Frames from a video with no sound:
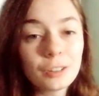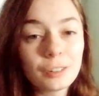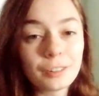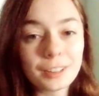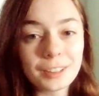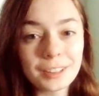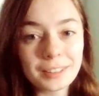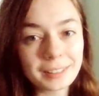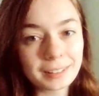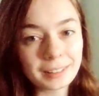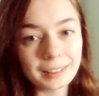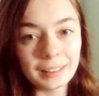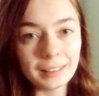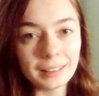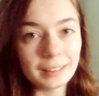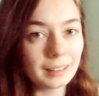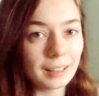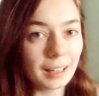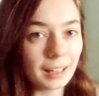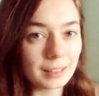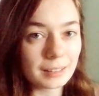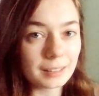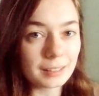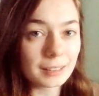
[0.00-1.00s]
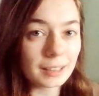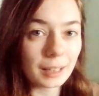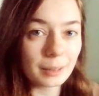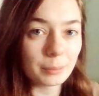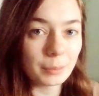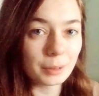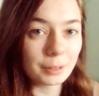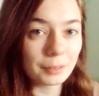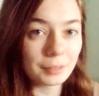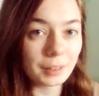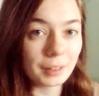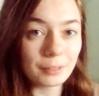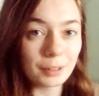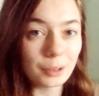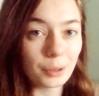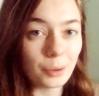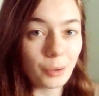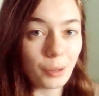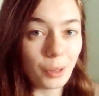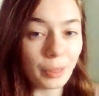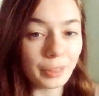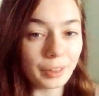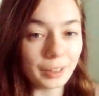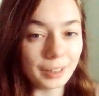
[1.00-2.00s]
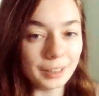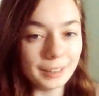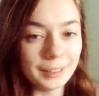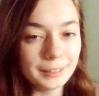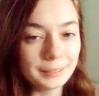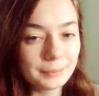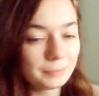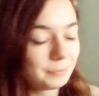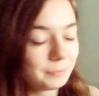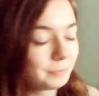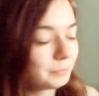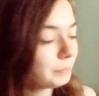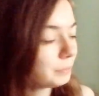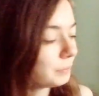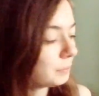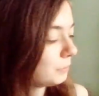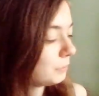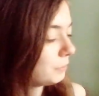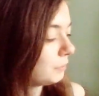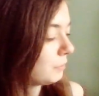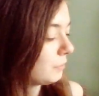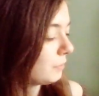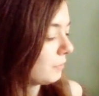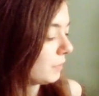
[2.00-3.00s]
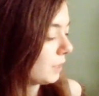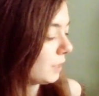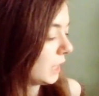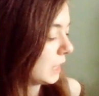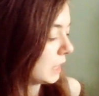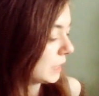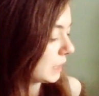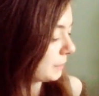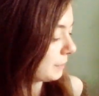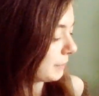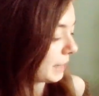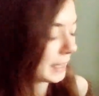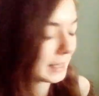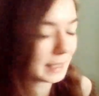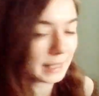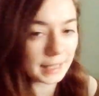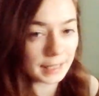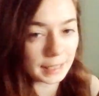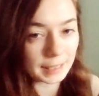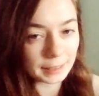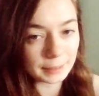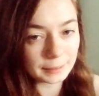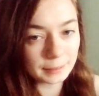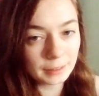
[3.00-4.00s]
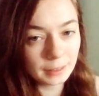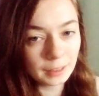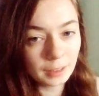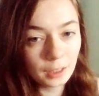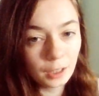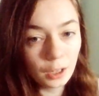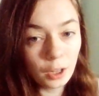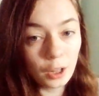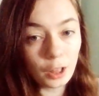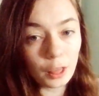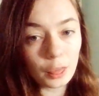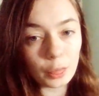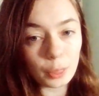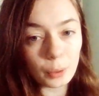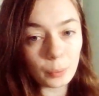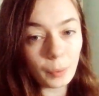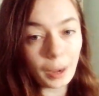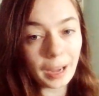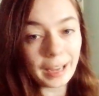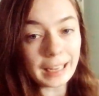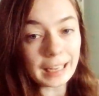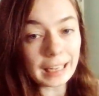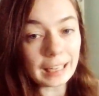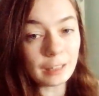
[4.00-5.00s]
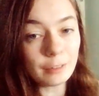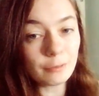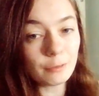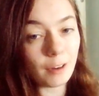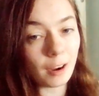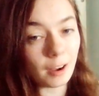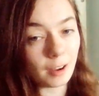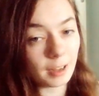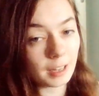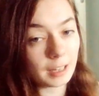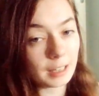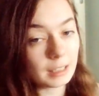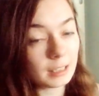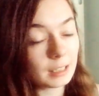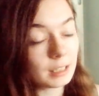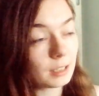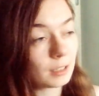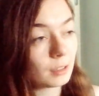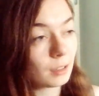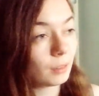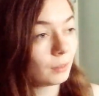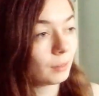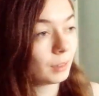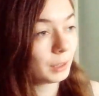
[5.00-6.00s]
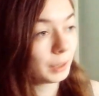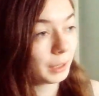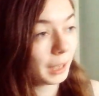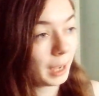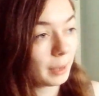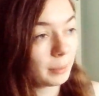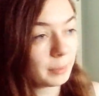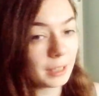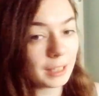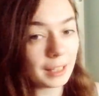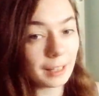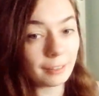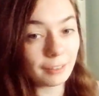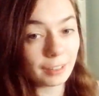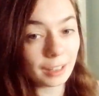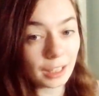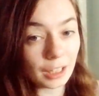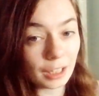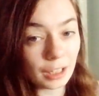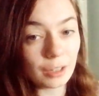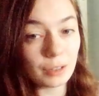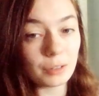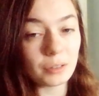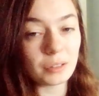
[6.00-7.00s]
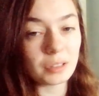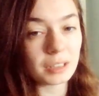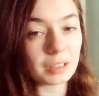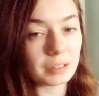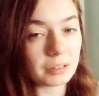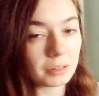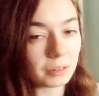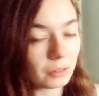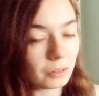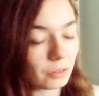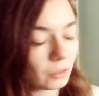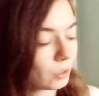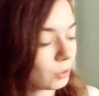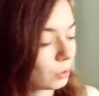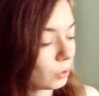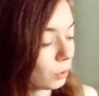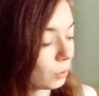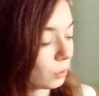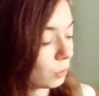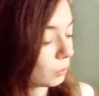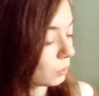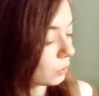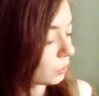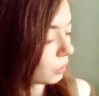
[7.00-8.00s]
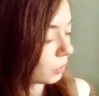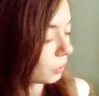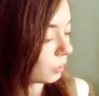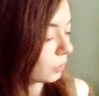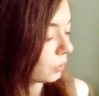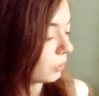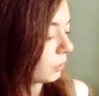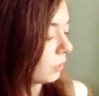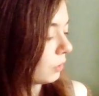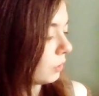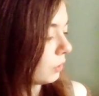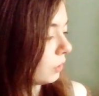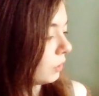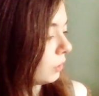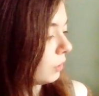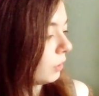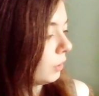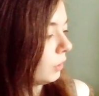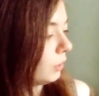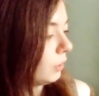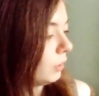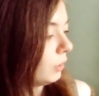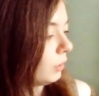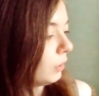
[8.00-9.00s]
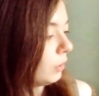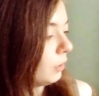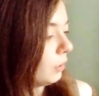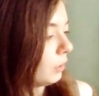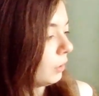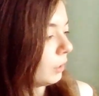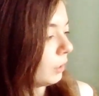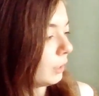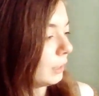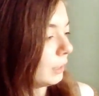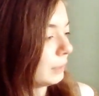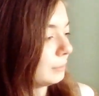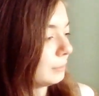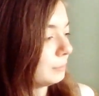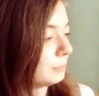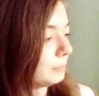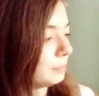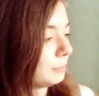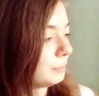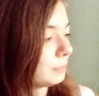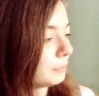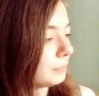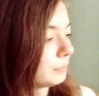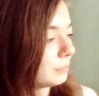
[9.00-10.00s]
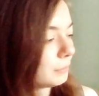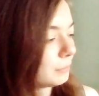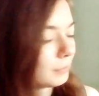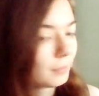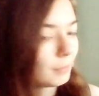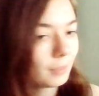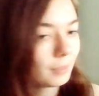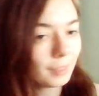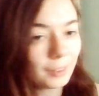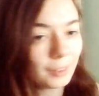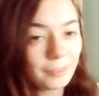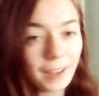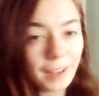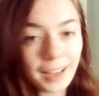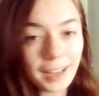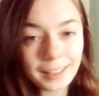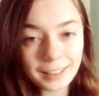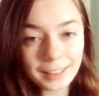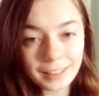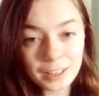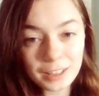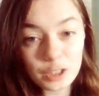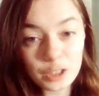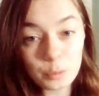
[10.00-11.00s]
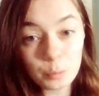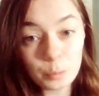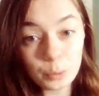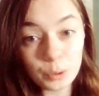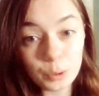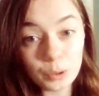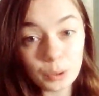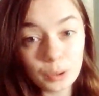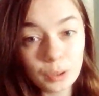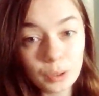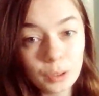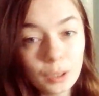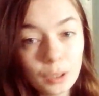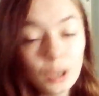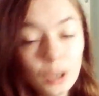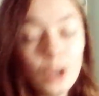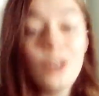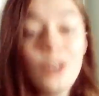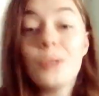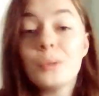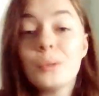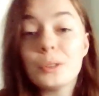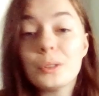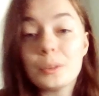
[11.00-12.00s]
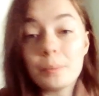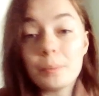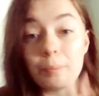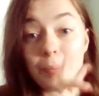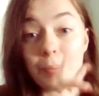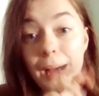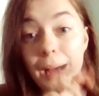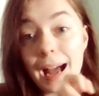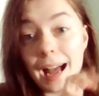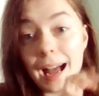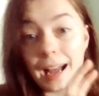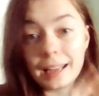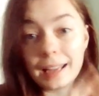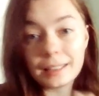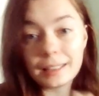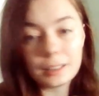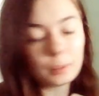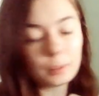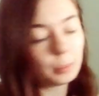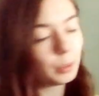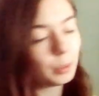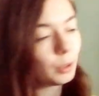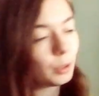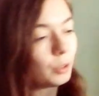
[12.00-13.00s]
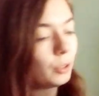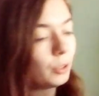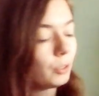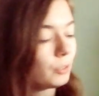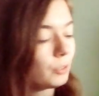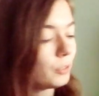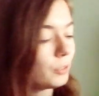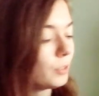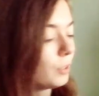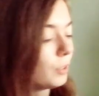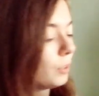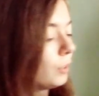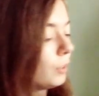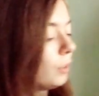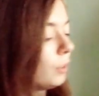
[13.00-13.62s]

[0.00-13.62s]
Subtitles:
Lawrence is hands down my favourite author. He's amazing. The way he writes, the vocabulary he uses is just gorgeous. The fact that this book was banned because